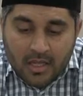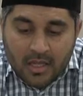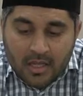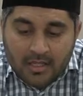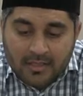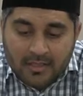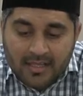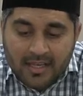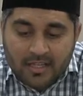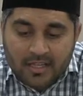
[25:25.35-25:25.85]

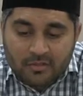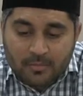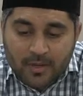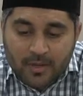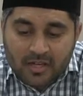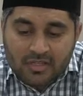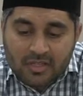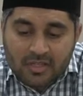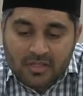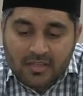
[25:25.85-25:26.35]
the
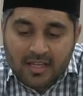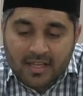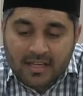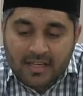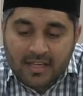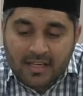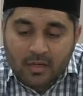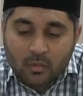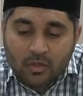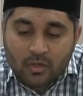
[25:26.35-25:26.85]
expression that he
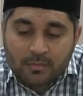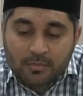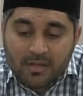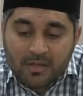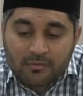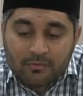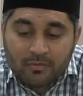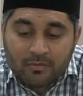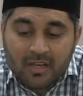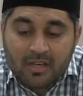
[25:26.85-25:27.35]
would be
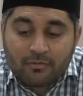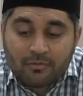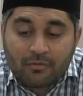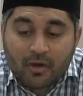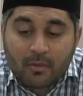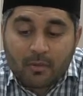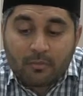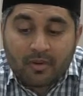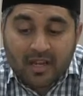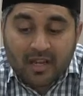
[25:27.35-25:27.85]
free
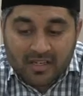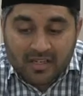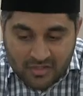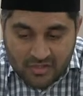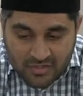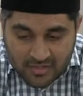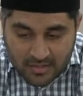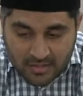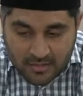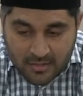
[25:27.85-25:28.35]
from
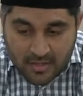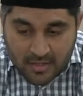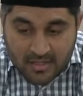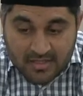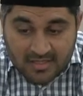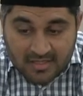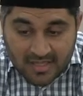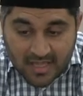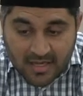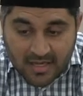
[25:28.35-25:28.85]
rijs,
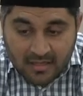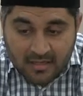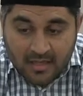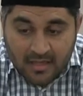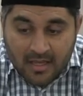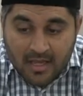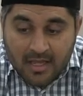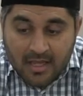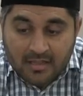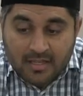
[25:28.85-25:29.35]
sin,
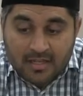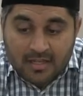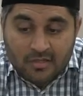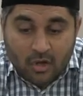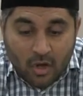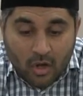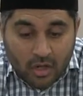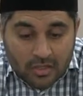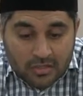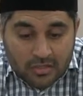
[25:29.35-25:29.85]
this
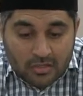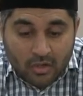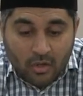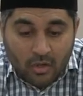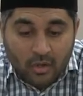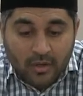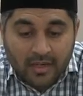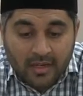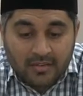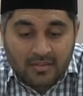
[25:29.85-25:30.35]
also
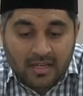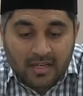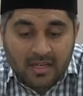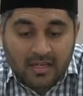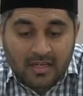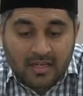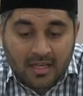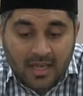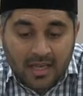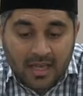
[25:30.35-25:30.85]
is an
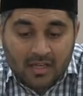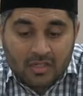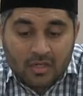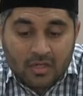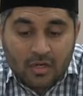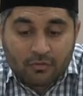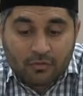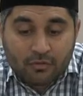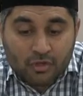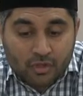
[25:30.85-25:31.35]
indication
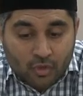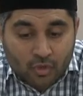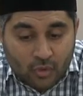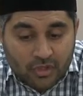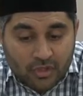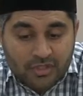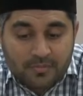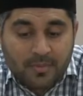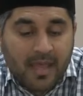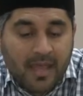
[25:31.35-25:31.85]
of a short
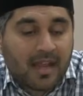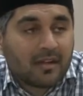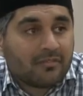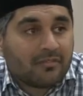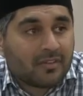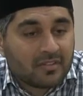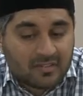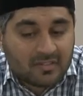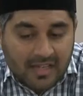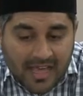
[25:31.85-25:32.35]
span of
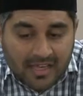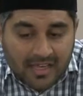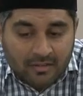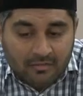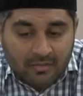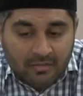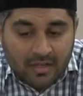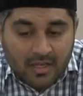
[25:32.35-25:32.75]
his life.